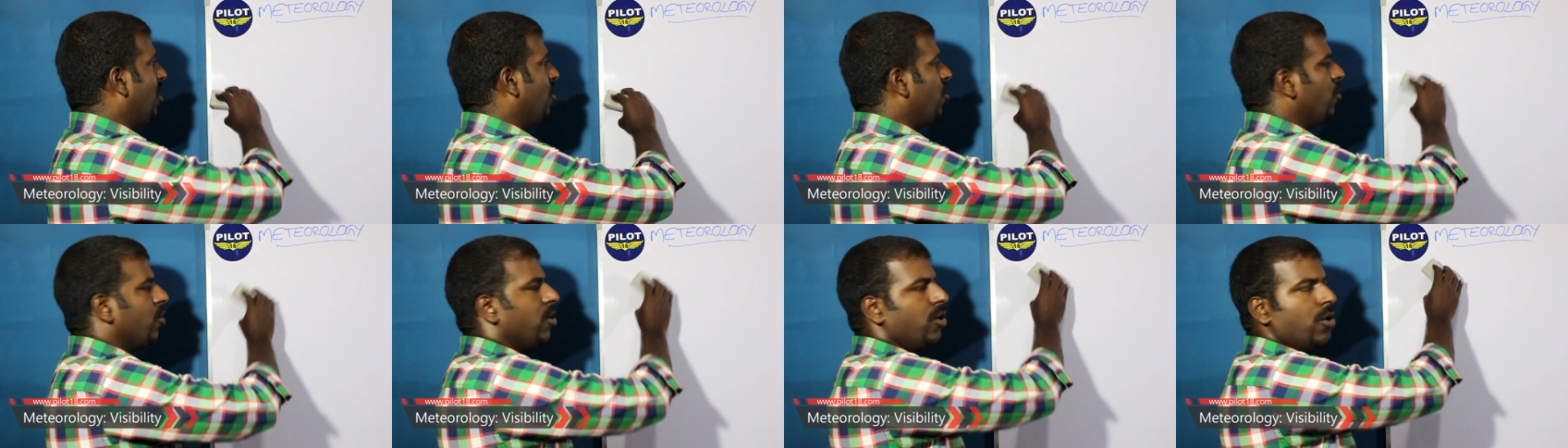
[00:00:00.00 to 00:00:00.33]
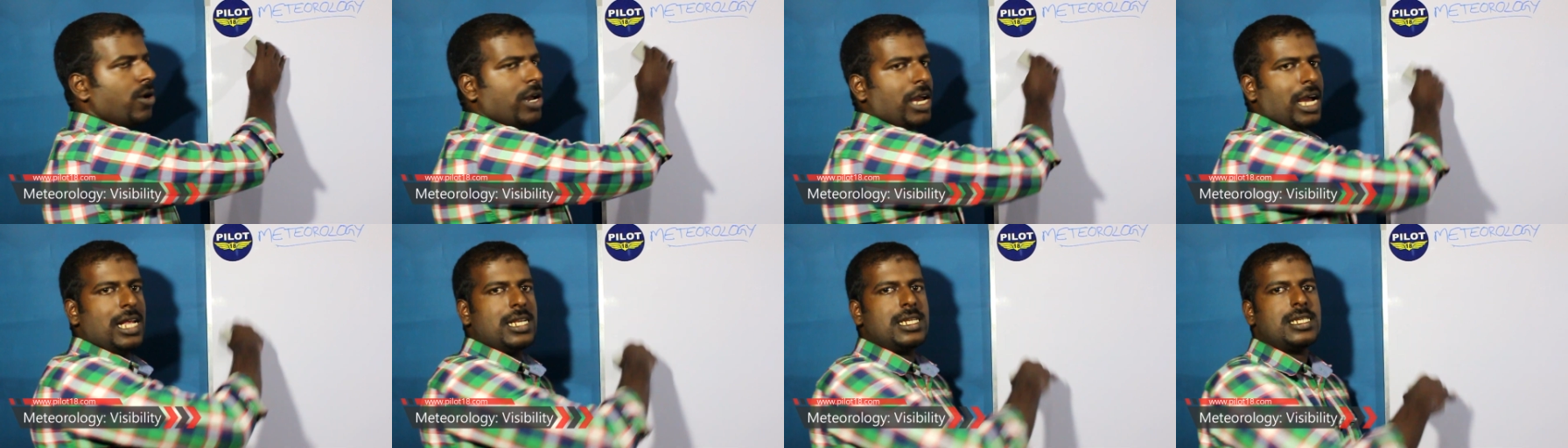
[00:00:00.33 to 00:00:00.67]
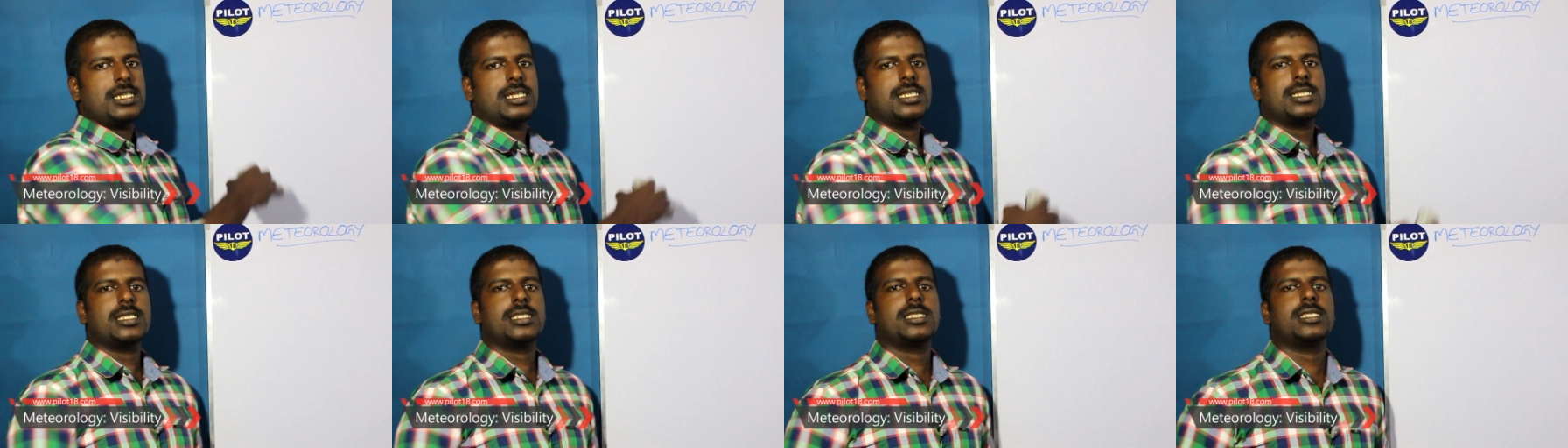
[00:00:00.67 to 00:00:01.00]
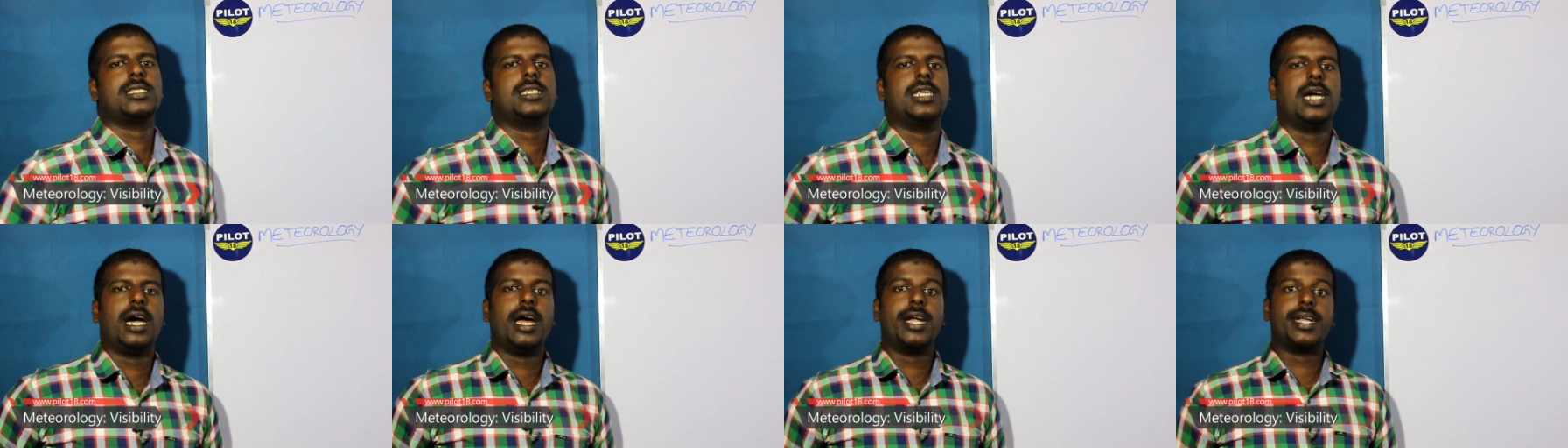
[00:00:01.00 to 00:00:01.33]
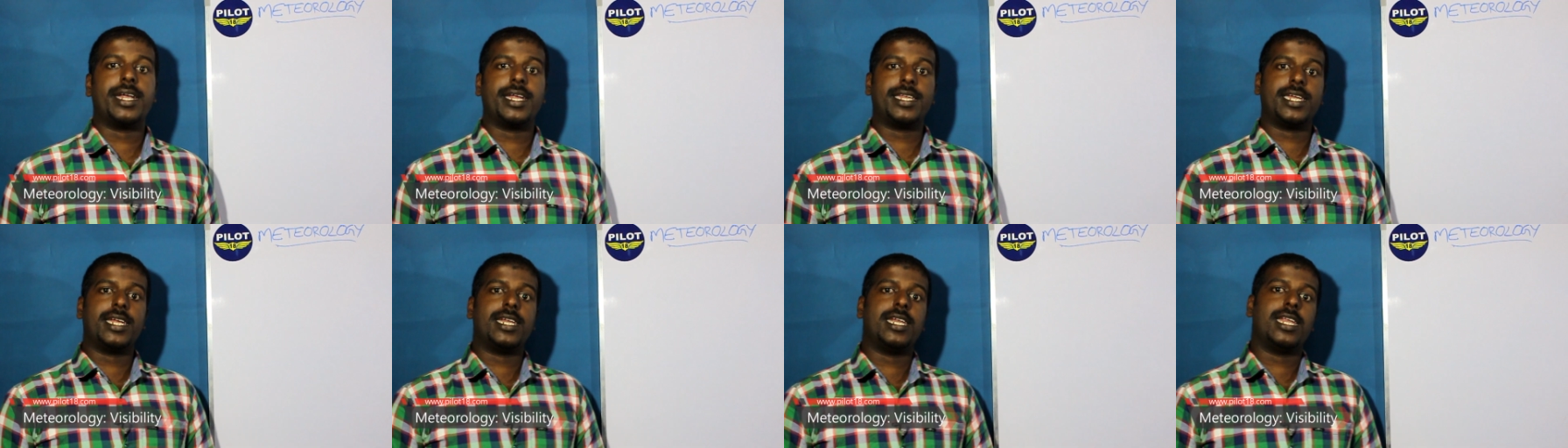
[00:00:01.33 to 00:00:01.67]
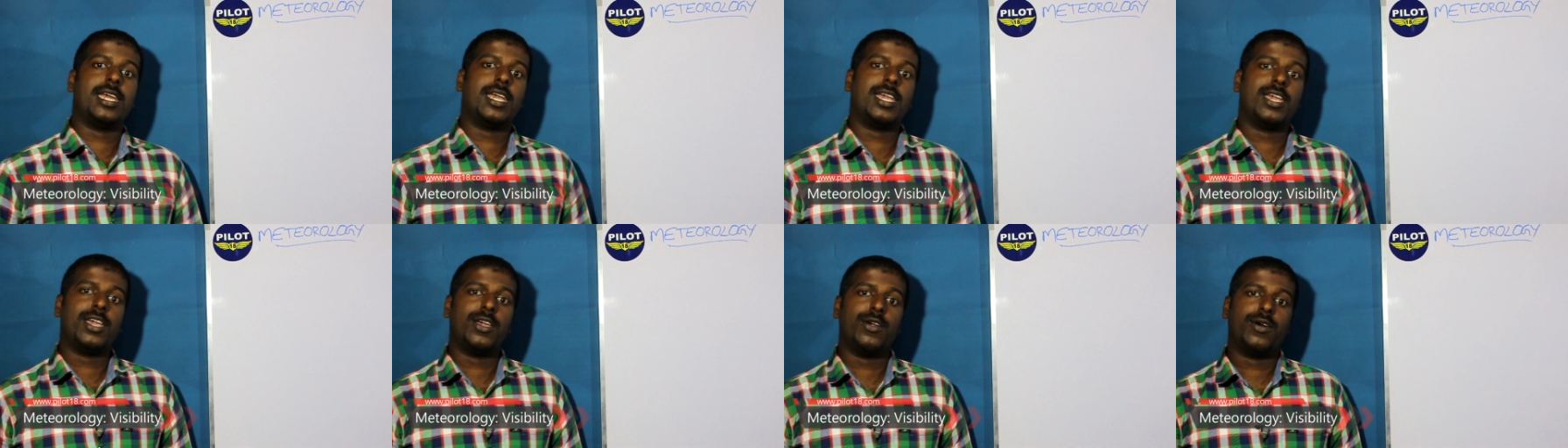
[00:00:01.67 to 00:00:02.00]
now you can start
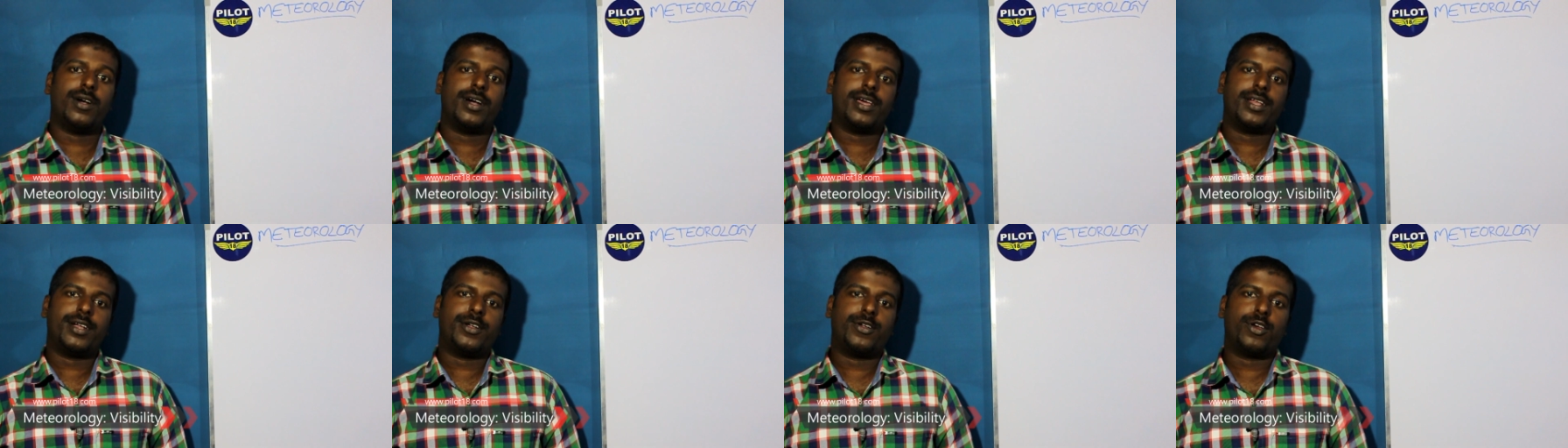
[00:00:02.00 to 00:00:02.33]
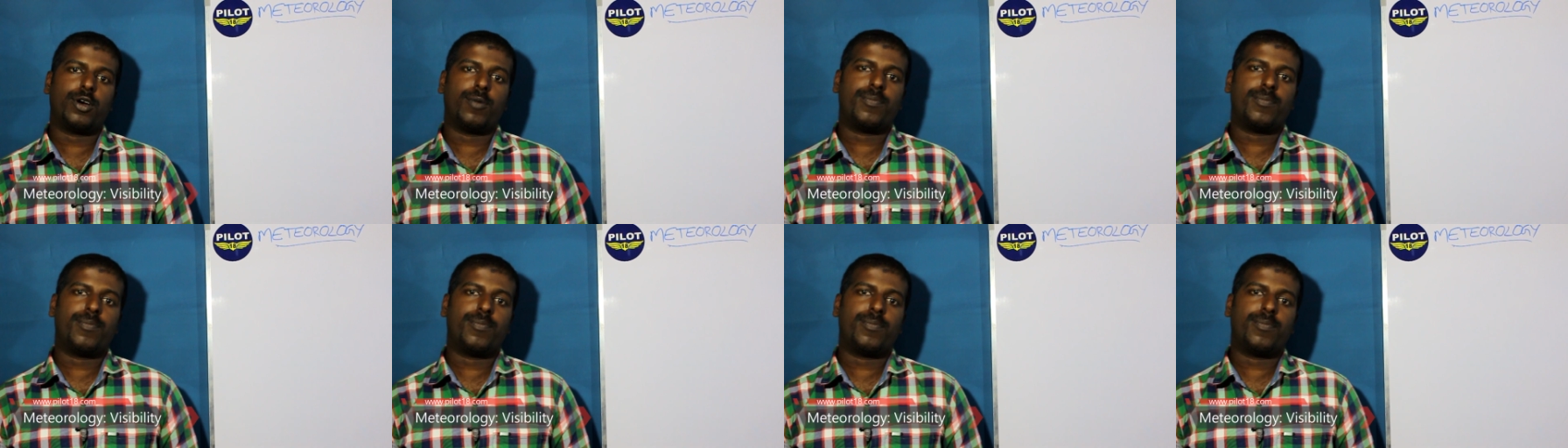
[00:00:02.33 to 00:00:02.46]
attending your